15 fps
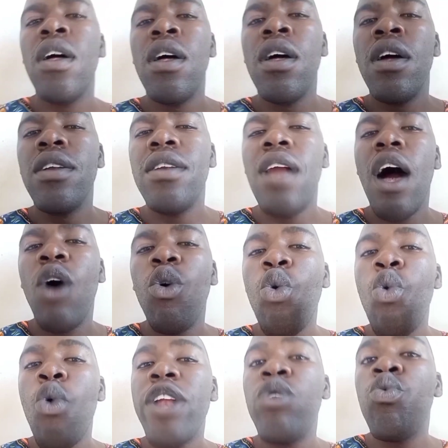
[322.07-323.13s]
Now,
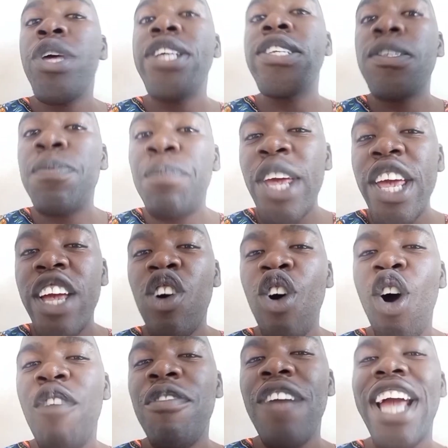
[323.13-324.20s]
when we speak
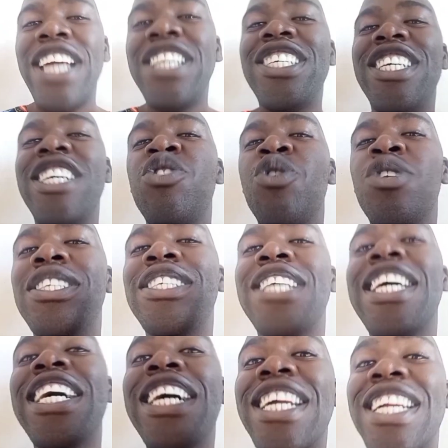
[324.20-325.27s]
of a
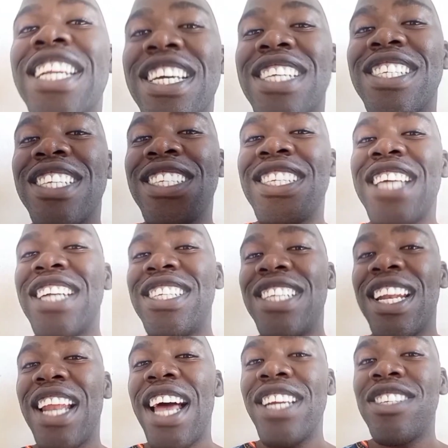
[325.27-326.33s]
geosynchronous
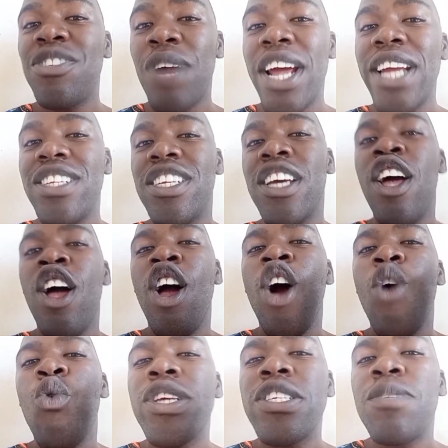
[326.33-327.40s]
satellite, right,
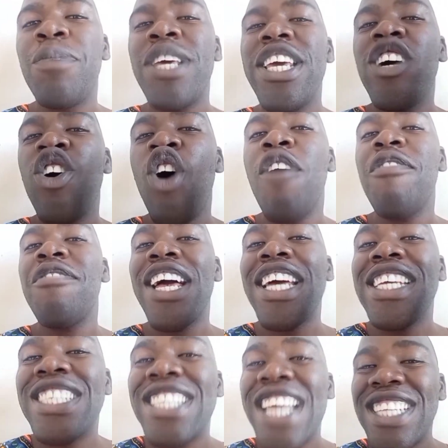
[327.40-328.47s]
we speak of a
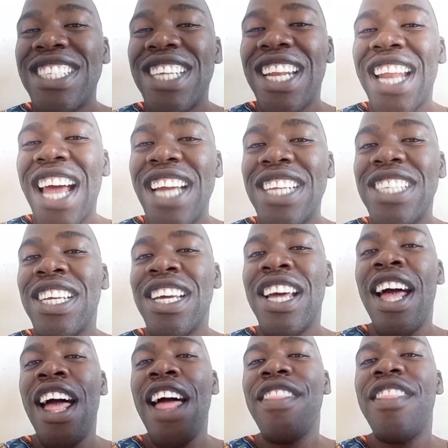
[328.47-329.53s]
satellite
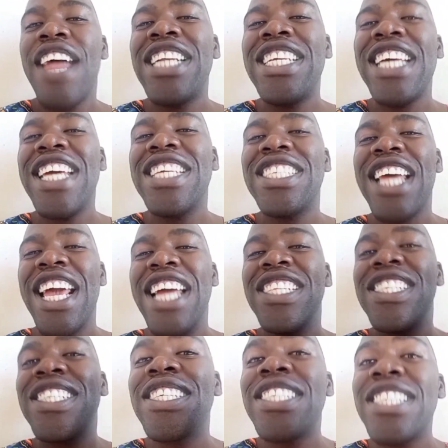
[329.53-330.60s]
that is in
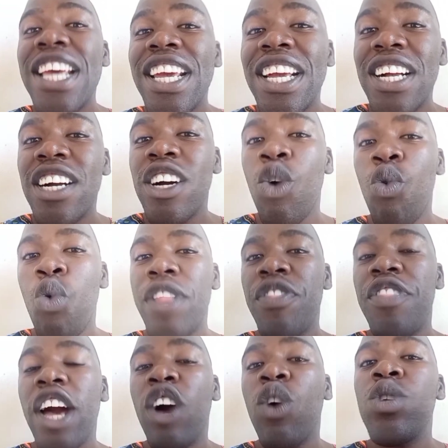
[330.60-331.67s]
sync with
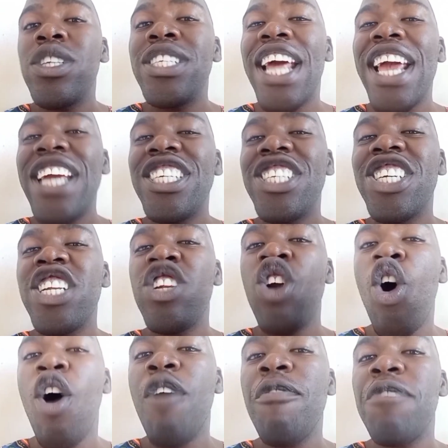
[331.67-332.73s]
the rotation
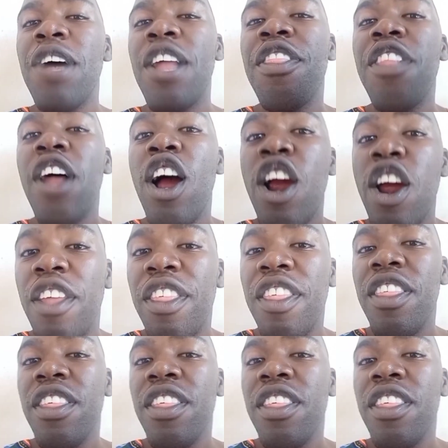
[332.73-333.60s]
of the Earth.